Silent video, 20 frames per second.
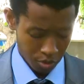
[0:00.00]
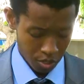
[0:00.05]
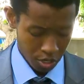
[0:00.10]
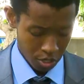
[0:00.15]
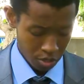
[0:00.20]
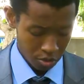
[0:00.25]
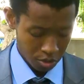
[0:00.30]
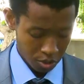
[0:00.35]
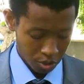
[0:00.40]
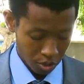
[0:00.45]
the
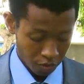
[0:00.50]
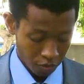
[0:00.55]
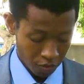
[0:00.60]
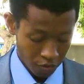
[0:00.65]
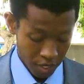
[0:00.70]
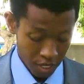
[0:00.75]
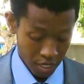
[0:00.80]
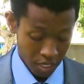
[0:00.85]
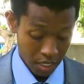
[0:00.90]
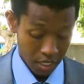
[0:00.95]
use of
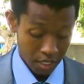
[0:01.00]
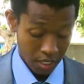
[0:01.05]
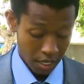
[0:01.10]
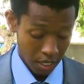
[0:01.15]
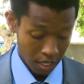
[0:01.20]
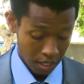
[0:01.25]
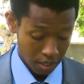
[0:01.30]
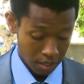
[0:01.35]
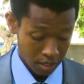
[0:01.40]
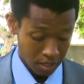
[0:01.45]

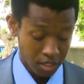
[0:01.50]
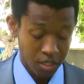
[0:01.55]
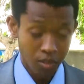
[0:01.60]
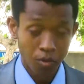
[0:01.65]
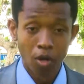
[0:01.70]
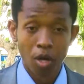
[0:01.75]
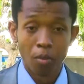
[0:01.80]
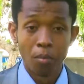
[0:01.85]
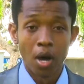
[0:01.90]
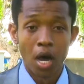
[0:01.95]
inhalants
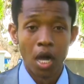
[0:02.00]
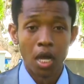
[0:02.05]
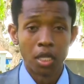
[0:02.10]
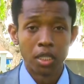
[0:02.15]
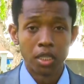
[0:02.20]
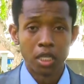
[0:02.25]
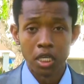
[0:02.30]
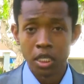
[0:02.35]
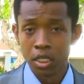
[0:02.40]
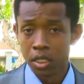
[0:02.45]
whereby
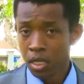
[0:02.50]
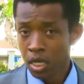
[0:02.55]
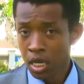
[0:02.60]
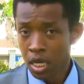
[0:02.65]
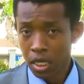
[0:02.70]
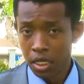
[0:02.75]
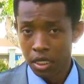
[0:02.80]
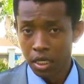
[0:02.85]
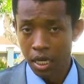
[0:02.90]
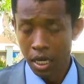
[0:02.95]
they
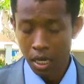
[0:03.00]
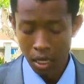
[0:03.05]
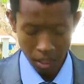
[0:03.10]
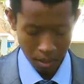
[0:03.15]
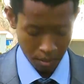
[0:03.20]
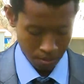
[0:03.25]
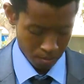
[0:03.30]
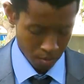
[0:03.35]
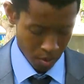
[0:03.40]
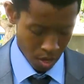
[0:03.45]

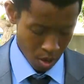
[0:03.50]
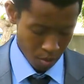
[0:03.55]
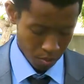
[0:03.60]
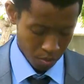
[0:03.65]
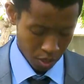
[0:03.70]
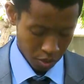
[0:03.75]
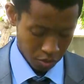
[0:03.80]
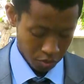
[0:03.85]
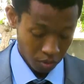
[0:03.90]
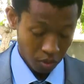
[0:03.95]
inhale
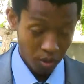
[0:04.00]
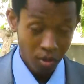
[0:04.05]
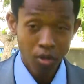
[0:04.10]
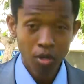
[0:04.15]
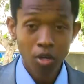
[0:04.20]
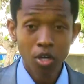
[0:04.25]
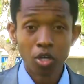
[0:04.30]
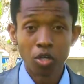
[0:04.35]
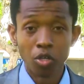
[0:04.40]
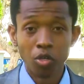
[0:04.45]
petrol,
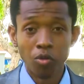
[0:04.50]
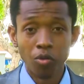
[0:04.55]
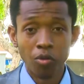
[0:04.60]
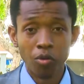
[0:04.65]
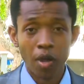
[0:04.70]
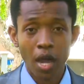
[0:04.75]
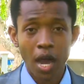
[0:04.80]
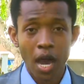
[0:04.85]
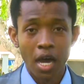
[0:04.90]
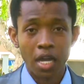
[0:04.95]

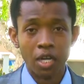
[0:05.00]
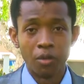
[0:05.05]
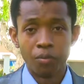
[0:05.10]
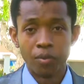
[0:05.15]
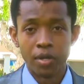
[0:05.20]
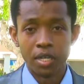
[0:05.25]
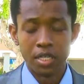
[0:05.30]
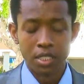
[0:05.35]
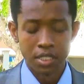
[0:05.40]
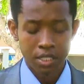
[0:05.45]
glue, and
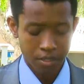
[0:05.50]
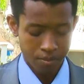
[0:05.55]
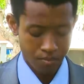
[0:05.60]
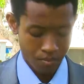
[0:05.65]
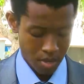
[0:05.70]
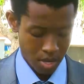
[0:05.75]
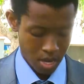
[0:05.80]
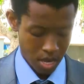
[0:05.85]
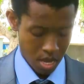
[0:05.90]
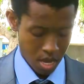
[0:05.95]
paint.
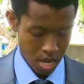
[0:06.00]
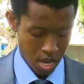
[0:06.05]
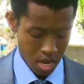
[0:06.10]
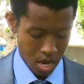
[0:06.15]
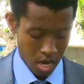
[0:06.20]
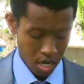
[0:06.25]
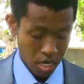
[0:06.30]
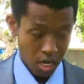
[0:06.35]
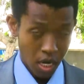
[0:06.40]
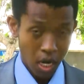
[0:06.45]

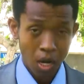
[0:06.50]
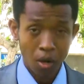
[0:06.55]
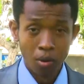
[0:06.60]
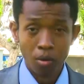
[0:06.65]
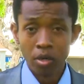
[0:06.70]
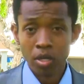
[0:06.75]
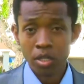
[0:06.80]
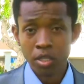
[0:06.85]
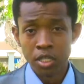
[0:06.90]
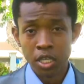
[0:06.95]
Now,
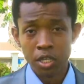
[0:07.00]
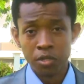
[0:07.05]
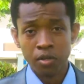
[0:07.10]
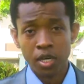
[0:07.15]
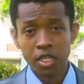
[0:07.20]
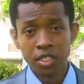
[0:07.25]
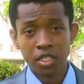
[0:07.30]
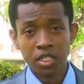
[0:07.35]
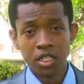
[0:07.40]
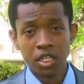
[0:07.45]
the
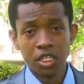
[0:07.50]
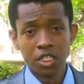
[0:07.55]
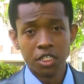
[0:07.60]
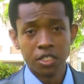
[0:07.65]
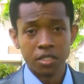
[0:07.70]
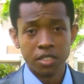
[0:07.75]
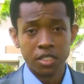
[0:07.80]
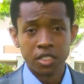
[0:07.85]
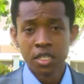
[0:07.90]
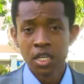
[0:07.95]
United
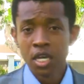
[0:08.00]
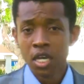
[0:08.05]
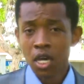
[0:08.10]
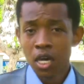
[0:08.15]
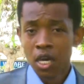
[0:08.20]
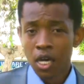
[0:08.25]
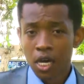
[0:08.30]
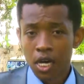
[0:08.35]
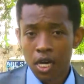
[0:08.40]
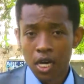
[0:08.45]
Nations
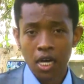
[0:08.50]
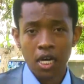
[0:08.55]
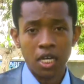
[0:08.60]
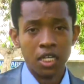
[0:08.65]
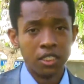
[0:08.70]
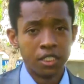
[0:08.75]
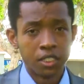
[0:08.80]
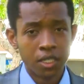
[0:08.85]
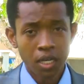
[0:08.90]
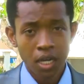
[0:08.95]

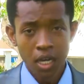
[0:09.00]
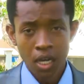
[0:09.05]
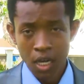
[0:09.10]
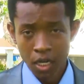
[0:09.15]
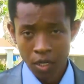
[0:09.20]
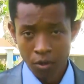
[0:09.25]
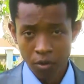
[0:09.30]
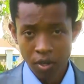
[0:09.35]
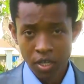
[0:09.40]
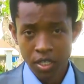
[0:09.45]
has
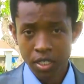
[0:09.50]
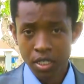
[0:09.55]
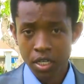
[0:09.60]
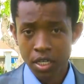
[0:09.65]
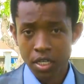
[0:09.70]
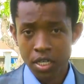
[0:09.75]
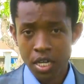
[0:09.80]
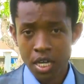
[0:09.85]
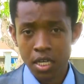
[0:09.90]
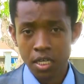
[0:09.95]
created
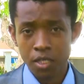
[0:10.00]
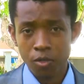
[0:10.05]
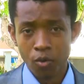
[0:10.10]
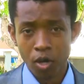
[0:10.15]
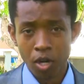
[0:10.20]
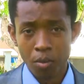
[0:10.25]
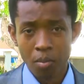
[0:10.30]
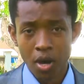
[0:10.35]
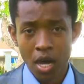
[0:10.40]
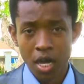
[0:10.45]
a day
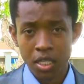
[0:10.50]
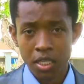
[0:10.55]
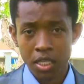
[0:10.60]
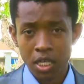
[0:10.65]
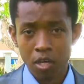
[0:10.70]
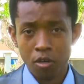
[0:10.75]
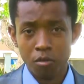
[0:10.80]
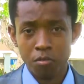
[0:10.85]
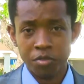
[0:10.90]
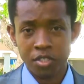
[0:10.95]
whereby
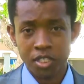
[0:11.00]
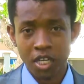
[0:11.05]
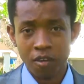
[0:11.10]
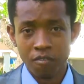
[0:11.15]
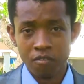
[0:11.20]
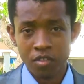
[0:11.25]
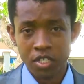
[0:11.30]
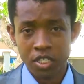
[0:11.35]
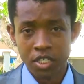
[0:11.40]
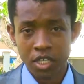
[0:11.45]
they
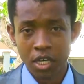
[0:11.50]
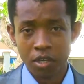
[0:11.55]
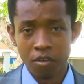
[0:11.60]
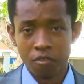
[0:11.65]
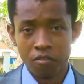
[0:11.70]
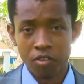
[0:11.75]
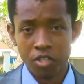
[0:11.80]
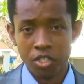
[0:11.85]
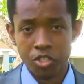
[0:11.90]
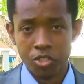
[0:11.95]
observe this kind
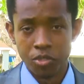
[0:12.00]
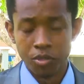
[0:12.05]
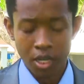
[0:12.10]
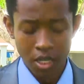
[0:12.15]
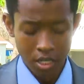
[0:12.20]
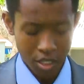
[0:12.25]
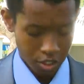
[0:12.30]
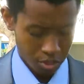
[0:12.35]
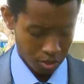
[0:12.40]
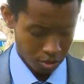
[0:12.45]
of issue,
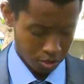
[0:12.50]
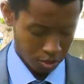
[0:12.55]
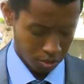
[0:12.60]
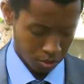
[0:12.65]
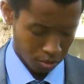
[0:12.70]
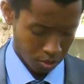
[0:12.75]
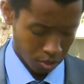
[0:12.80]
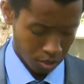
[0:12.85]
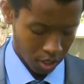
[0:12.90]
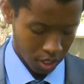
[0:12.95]
and it's
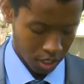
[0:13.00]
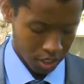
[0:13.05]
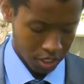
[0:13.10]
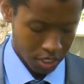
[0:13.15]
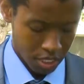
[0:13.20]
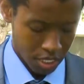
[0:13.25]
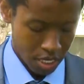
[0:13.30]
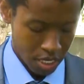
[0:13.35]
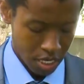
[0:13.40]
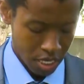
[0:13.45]
also known as
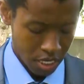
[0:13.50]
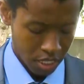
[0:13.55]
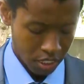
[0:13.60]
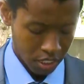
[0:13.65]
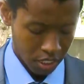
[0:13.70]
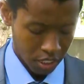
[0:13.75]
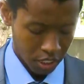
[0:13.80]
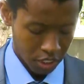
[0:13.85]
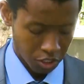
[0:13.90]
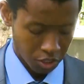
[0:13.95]
the
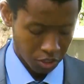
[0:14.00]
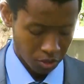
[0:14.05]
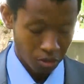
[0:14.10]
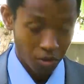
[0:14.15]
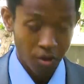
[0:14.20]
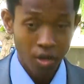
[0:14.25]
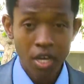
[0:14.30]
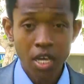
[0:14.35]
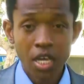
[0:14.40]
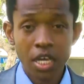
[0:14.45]

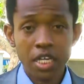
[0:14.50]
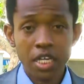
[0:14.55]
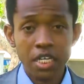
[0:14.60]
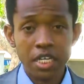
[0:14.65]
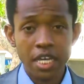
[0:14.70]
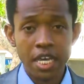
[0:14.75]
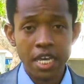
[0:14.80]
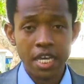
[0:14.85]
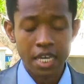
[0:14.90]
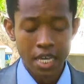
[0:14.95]
International
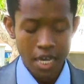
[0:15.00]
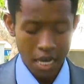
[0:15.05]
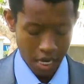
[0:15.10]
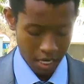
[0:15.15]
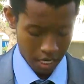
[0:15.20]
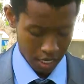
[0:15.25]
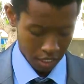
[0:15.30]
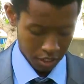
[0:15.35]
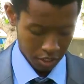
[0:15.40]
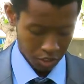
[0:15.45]
Day
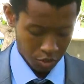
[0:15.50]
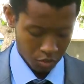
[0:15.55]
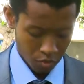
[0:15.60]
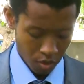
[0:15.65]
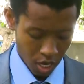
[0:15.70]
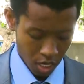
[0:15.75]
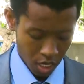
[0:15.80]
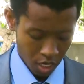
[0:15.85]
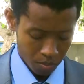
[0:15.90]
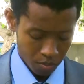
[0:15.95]
Against
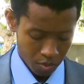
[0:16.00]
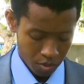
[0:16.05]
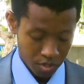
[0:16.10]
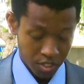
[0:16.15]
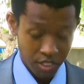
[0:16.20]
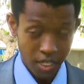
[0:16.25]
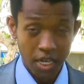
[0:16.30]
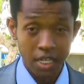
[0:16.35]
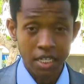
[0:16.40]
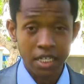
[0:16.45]
Drug
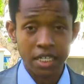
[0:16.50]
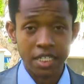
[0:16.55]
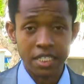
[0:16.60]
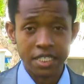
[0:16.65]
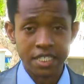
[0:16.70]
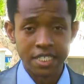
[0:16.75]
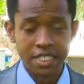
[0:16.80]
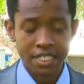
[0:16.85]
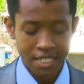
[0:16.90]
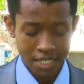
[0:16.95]
Abuse and
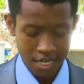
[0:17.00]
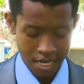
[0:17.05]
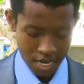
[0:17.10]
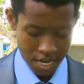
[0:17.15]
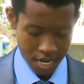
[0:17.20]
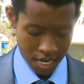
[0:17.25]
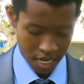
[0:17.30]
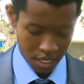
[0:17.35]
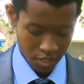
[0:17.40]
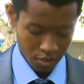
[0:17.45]
Illicit
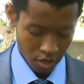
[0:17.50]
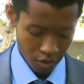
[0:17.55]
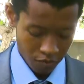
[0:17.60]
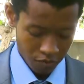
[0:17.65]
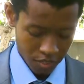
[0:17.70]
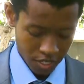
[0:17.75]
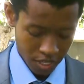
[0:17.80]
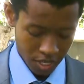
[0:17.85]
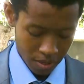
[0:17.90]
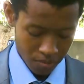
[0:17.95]

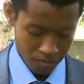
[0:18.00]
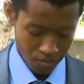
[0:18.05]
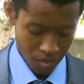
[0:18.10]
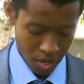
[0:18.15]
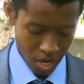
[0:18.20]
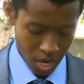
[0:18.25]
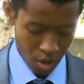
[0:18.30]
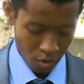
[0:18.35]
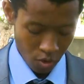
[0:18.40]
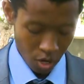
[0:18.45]
Trafficking,
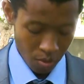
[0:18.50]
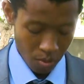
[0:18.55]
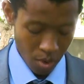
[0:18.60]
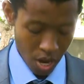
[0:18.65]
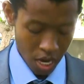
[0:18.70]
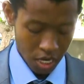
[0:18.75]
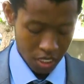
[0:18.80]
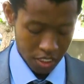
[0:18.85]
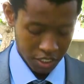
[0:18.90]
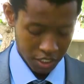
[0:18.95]

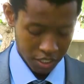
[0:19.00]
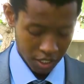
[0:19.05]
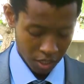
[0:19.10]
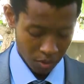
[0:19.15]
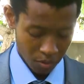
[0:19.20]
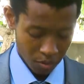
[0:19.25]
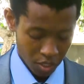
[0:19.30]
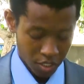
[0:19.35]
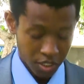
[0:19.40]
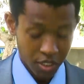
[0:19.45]
whereby it's
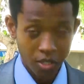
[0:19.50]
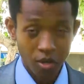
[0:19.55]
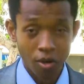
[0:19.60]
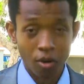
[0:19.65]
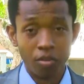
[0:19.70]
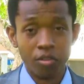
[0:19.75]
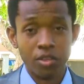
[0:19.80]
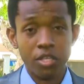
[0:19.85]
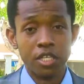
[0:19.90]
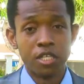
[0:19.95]
celebrated
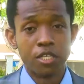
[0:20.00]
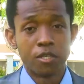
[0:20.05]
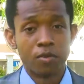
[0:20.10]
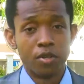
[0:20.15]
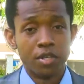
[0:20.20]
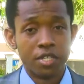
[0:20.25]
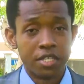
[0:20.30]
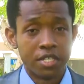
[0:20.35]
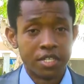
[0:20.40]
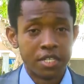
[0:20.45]
on the
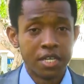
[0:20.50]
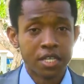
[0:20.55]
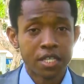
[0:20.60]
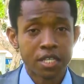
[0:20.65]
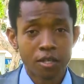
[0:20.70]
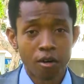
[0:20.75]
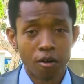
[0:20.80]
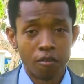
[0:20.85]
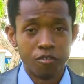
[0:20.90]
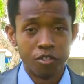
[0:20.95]

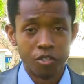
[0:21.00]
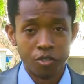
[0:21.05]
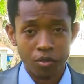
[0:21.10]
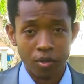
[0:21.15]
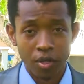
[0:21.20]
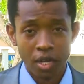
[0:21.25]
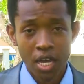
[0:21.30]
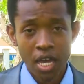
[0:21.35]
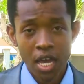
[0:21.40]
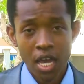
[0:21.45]
26th of June,
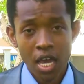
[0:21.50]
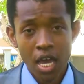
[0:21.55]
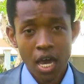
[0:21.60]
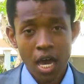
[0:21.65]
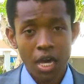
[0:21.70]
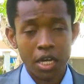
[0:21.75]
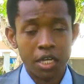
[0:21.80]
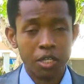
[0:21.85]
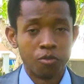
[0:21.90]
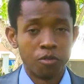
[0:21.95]

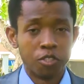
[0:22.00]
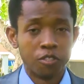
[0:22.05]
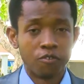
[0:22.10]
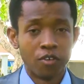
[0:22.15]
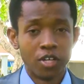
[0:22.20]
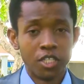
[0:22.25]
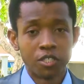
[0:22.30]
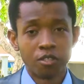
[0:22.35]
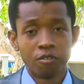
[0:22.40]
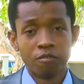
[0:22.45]
and it was
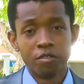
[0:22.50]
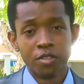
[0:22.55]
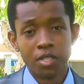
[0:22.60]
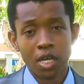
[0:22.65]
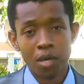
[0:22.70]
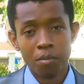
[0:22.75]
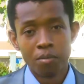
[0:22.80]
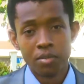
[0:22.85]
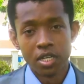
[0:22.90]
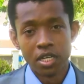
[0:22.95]
first
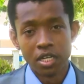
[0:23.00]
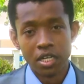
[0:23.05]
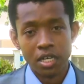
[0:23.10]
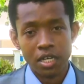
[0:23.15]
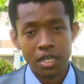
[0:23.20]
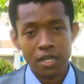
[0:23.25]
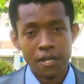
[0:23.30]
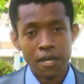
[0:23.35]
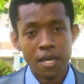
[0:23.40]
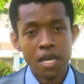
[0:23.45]
observed
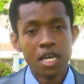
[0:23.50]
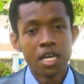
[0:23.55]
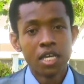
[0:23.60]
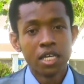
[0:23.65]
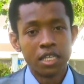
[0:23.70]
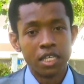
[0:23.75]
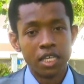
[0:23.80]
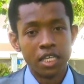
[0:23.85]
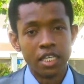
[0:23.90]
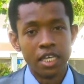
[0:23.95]
in
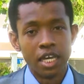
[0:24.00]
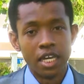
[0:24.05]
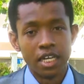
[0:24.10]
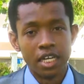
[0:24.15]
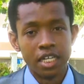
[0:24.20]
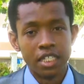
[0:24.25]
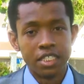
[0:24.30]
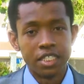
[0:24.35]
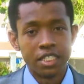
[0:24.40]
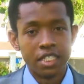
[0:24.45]
the year
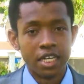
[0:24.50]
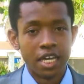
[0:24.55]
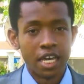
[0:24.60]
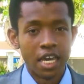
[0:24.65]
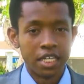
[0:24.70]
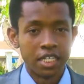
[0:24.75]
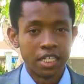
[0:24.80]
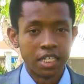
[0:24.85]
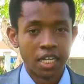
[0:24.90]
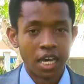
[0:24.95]

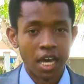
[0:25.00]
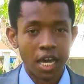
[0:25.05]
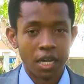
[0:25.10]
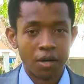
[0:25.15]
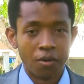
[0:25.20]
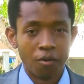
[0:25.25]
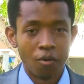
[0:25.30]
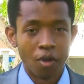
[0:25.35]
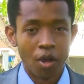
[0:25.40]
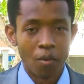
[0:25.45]
1989,
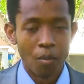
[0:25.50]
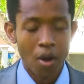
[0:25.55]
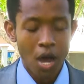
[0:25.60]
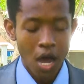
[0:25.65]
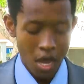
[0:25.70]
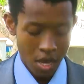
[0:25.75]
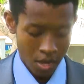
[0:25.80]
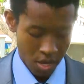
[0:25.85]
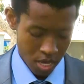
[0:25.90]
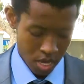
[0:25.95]

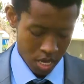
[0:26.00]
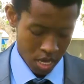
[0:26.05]
whereby